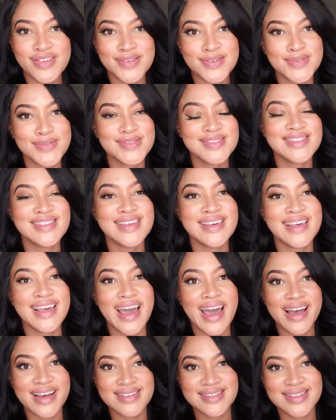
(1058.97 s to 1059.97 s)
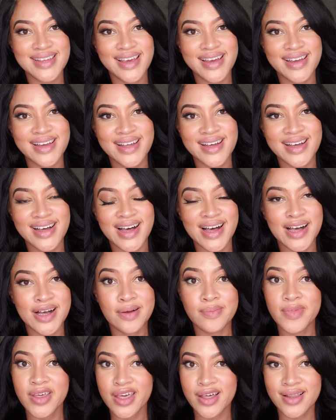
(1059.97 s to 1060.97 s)
used the Aztec
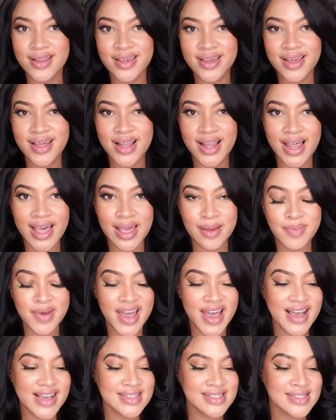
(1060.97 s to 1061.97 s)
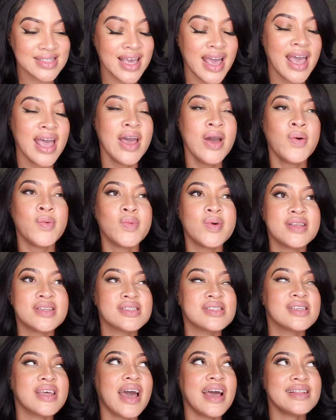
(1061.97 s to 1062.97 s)
healing clay mask,
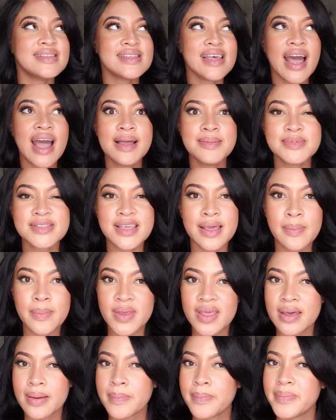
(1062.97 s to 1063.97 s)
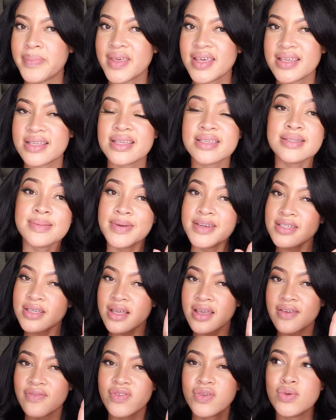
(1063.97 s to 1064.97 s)
which at times can be a bit,
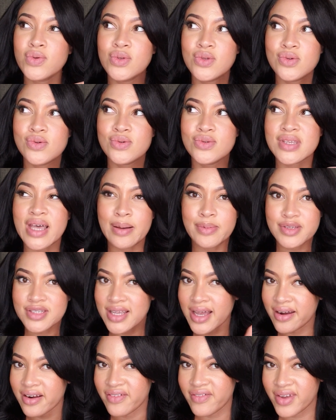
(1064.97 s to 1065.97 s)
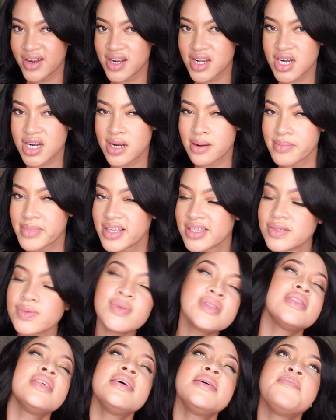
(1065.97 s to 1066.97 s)
especially if you use apple cider vinegar mixed
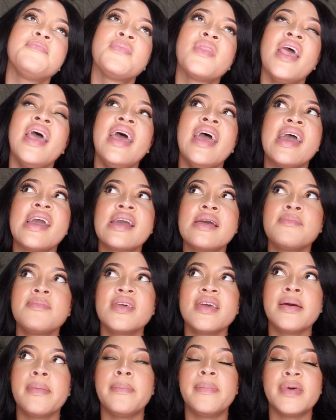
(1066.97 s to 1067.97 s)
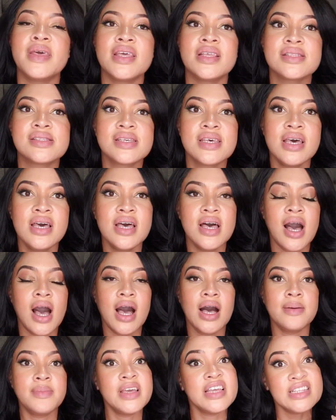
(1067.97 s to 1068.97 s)
with it, it can be a bit
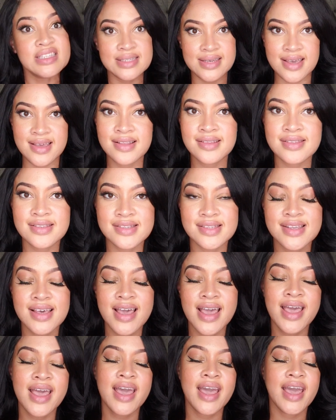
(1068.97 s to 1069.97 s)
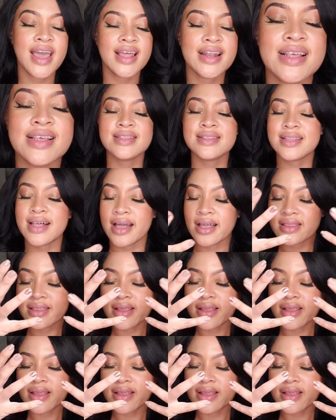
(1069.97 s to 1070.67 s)
intense, and it's like